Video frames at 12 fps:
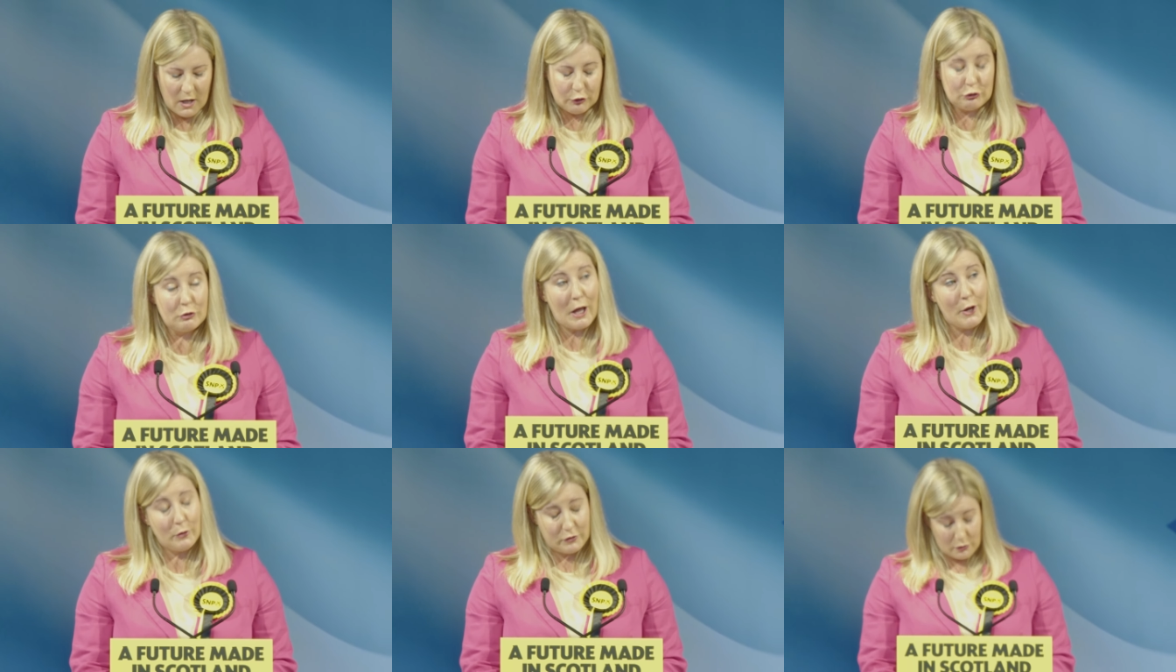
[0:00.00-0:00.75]
So
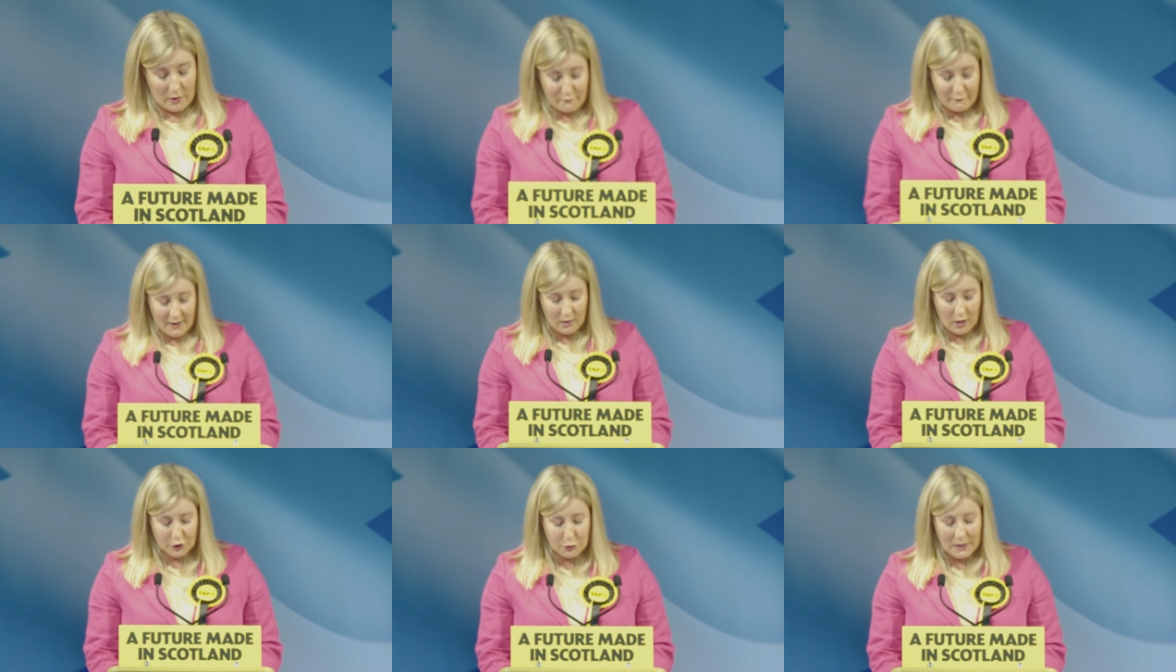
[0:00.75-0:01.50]
now, to unveil
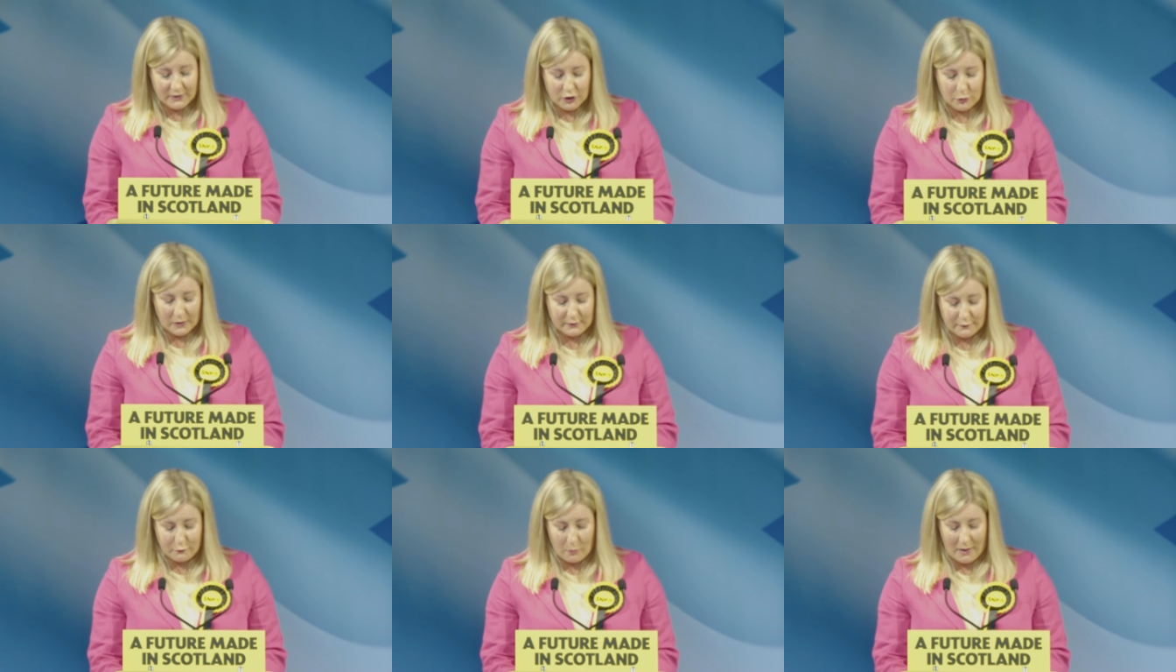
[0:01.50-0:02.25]
our
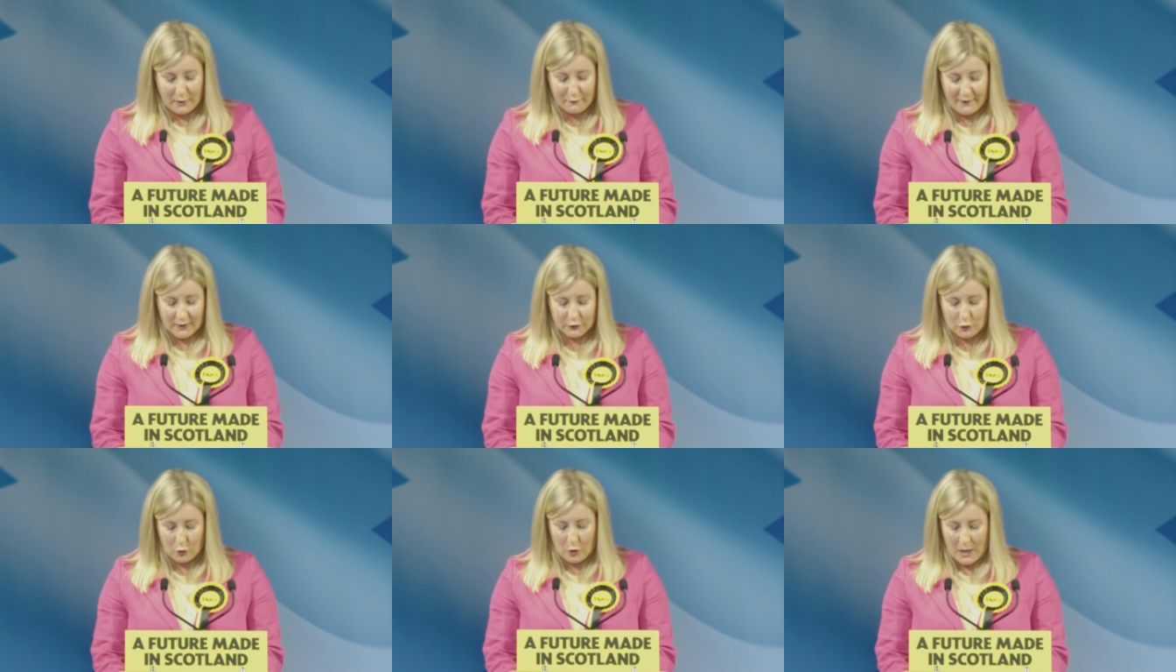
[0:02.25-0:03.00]
2024
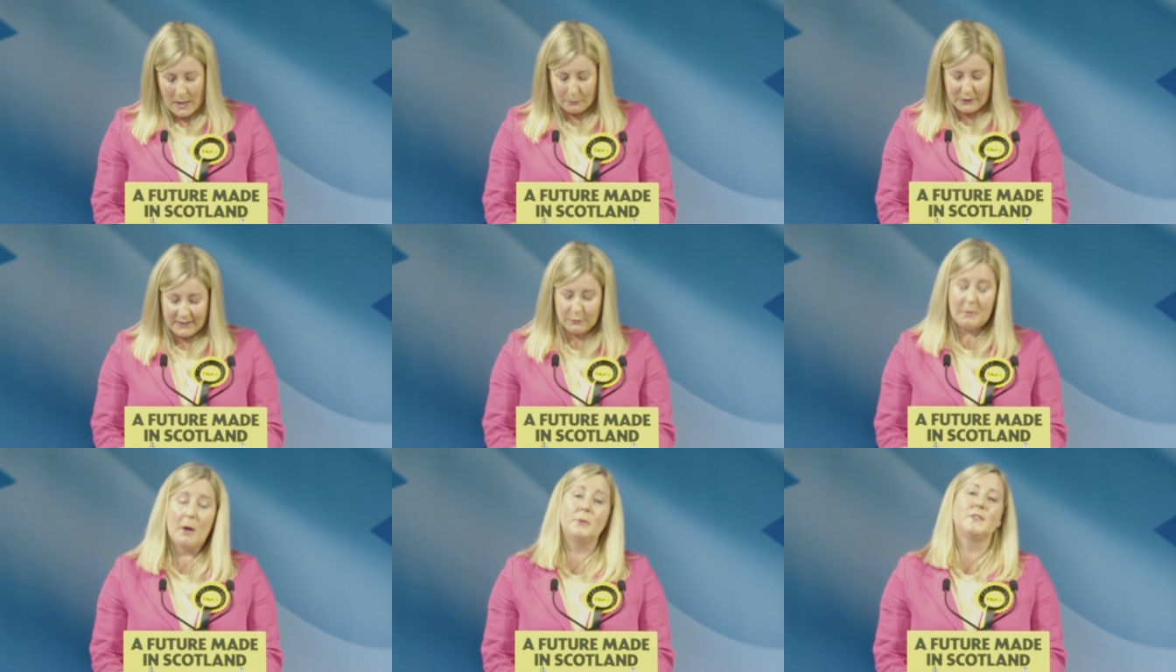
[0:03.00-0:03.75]
manifesto, please
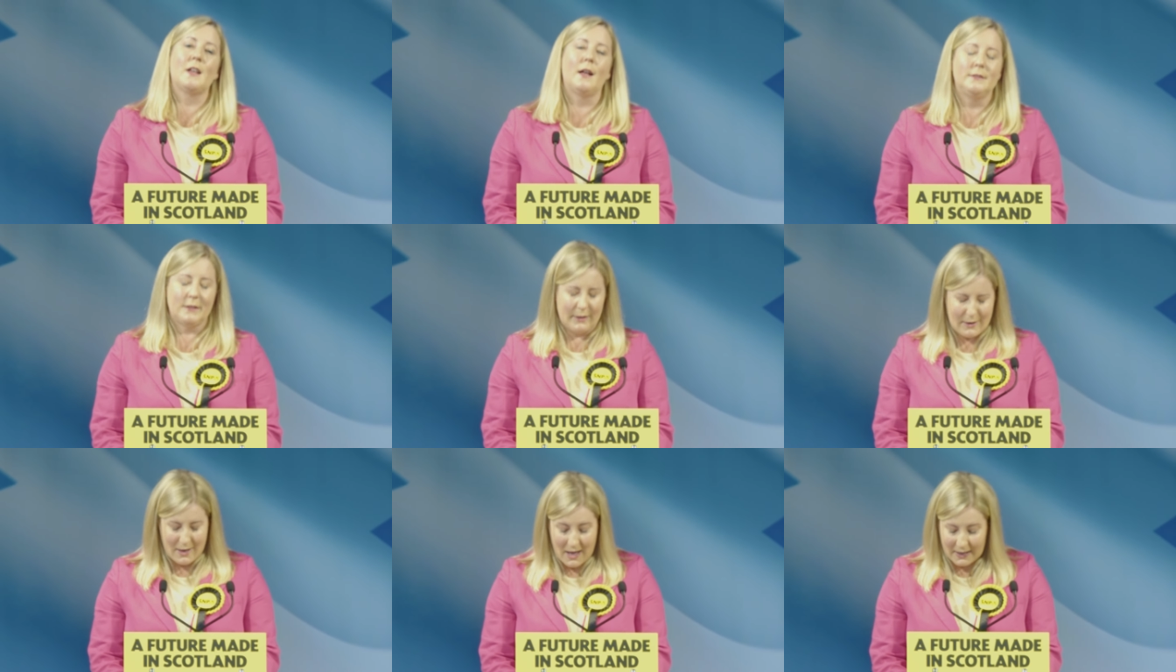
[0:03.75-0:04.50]
be
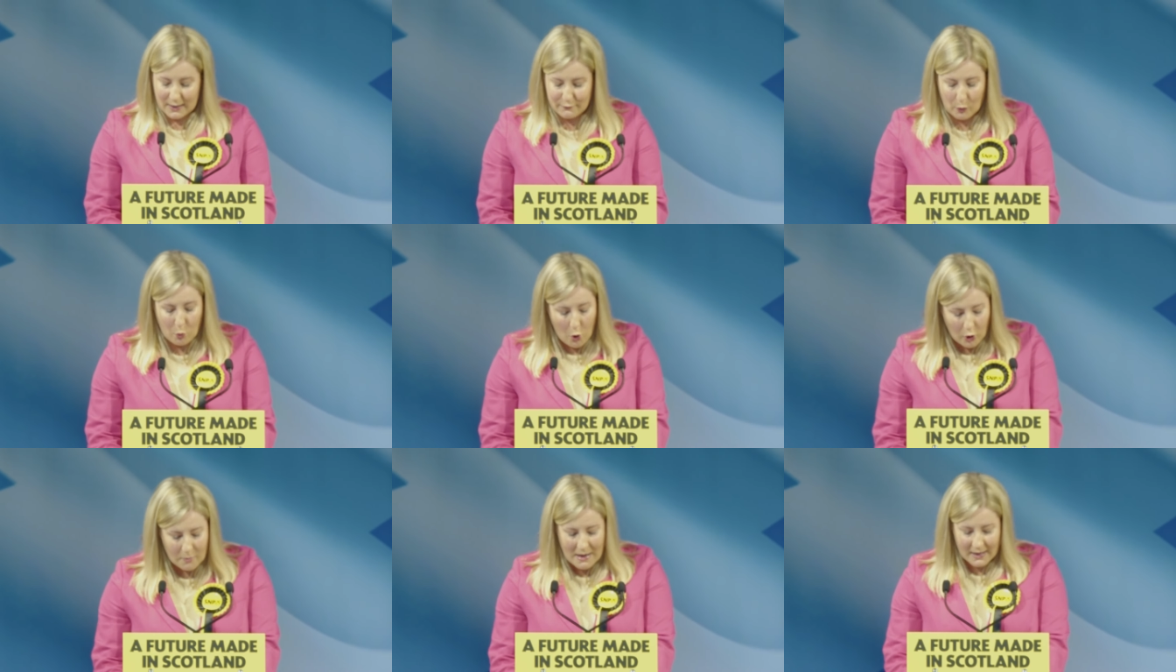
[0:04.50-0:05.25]
upstanding and give a
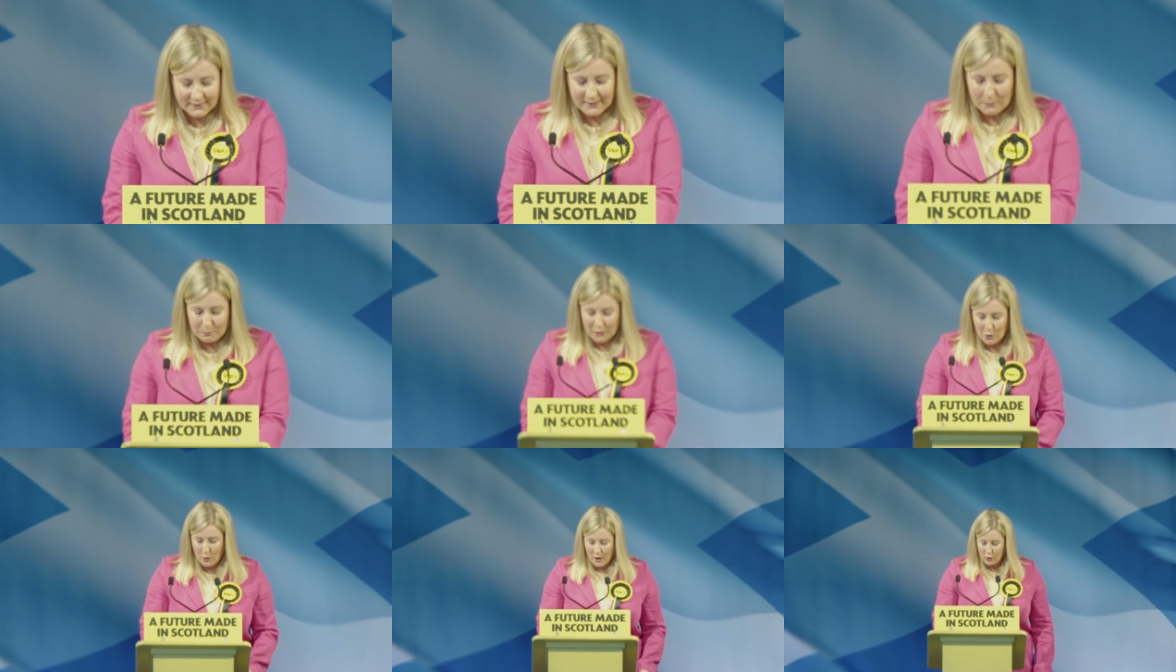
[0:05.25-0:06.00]
warm
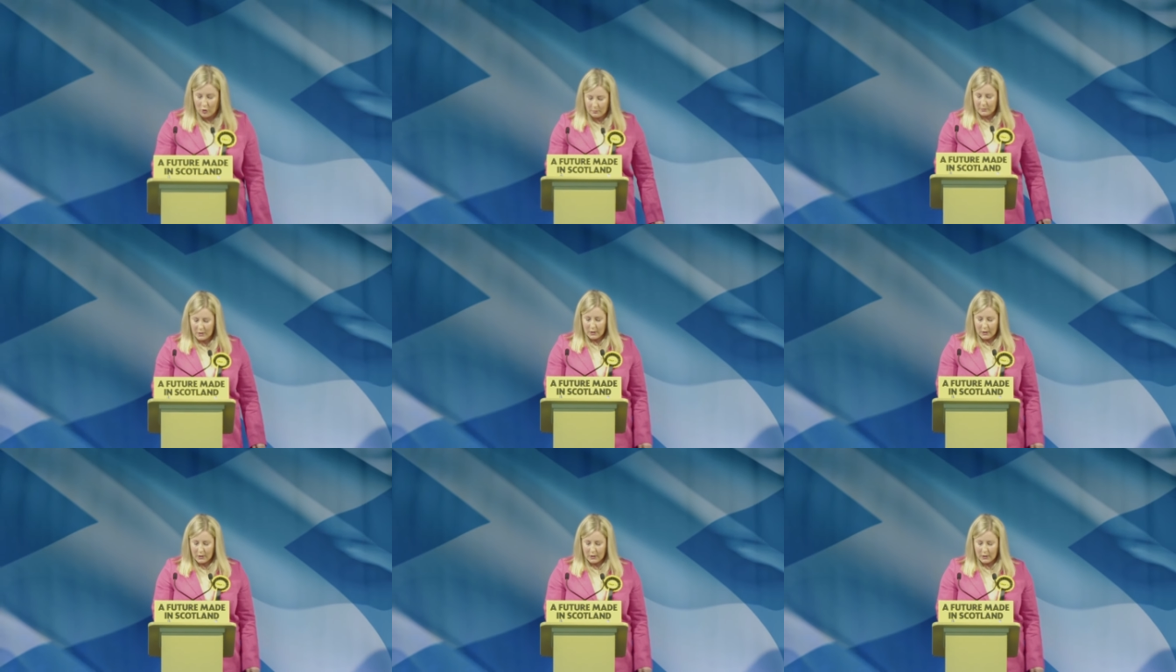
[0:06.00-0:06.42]
SNP welcome